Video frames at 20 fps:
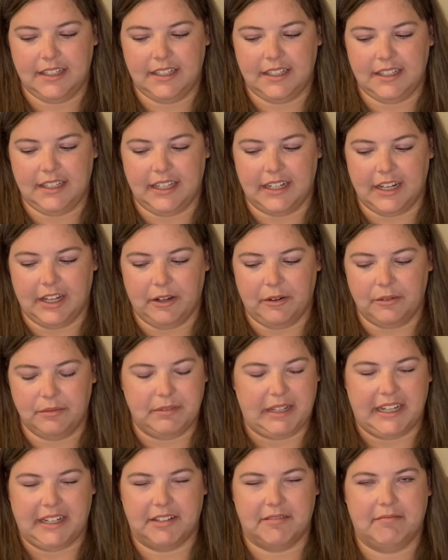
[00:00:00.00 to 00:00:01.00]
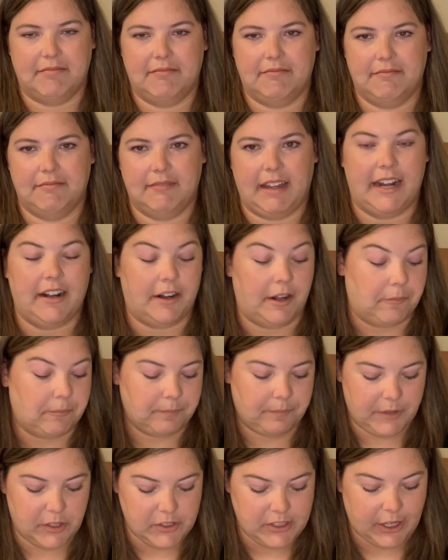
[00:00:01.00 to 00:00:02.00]
know, like, I don't know.
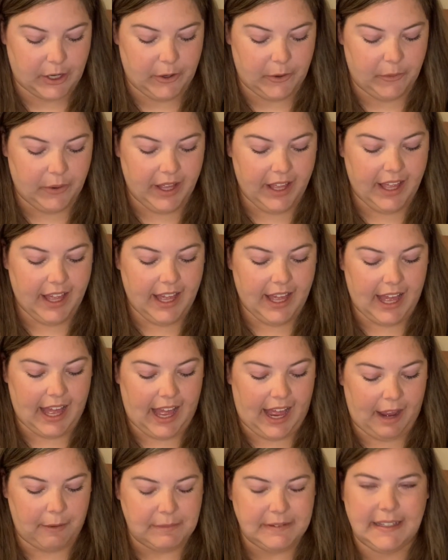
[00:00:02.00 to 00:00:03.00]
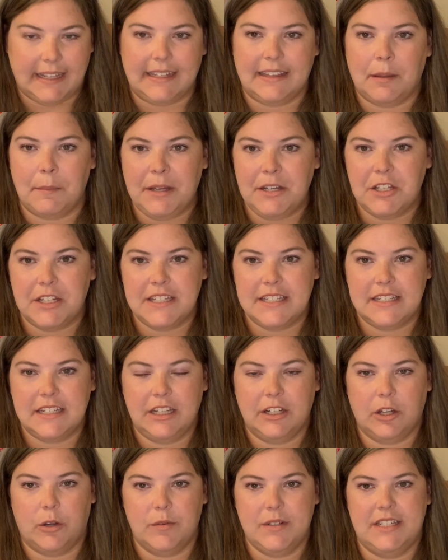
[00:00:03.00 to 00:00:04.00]
So I was like, let me just,
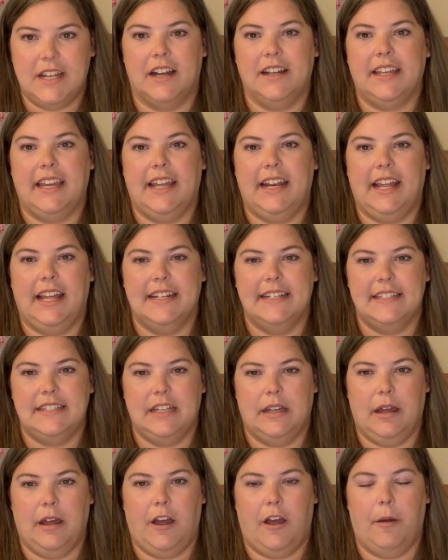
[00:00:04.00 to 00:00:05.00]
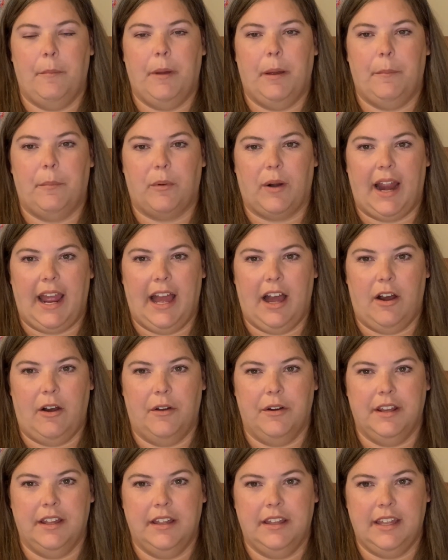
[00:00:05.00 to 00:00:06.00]
you know, dunk it in some
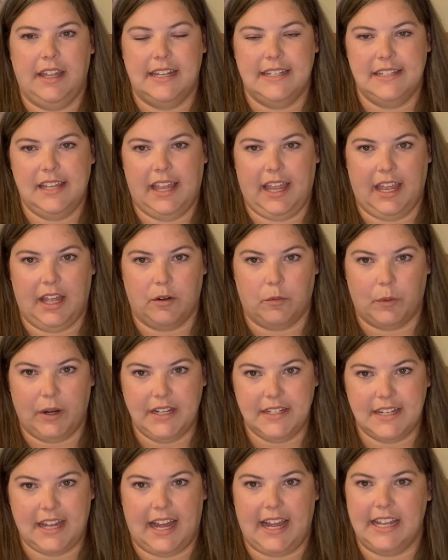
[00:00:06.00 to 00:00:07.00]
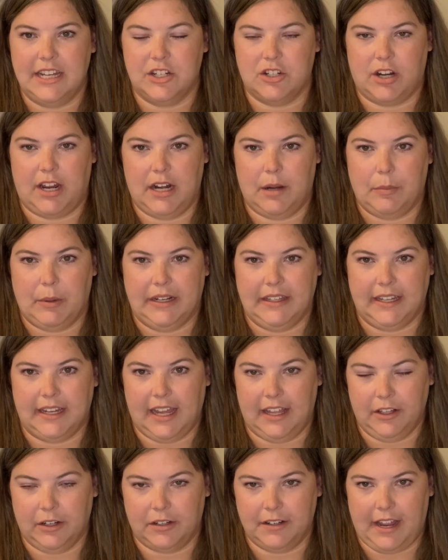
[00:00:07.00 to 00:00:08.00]
brown and tan Rit dye and try to bring the
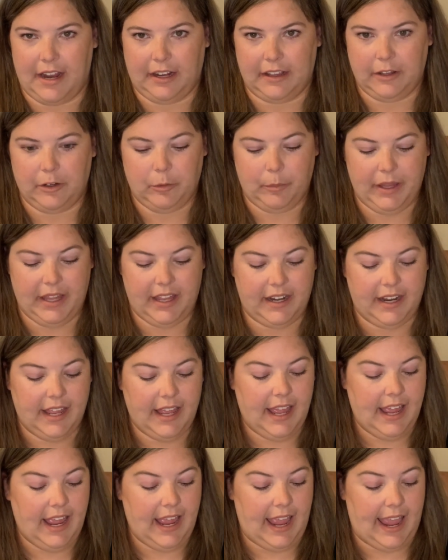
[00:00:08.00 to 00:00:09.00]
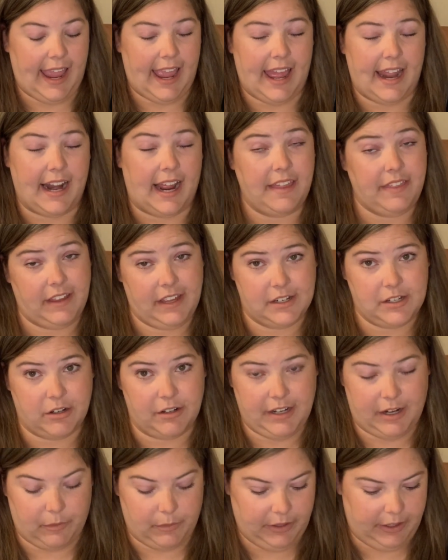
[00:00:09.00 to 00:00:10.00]
color down a little bit. And I think it
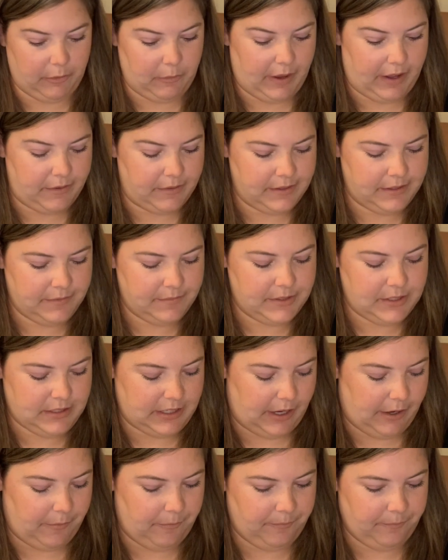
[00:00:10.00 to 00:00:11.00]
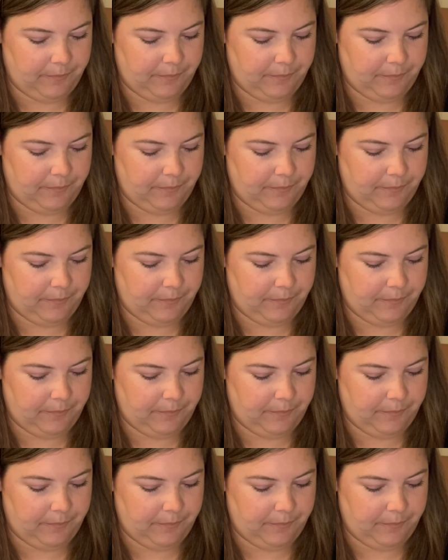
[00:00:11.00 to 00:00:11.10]
turned out really well. So,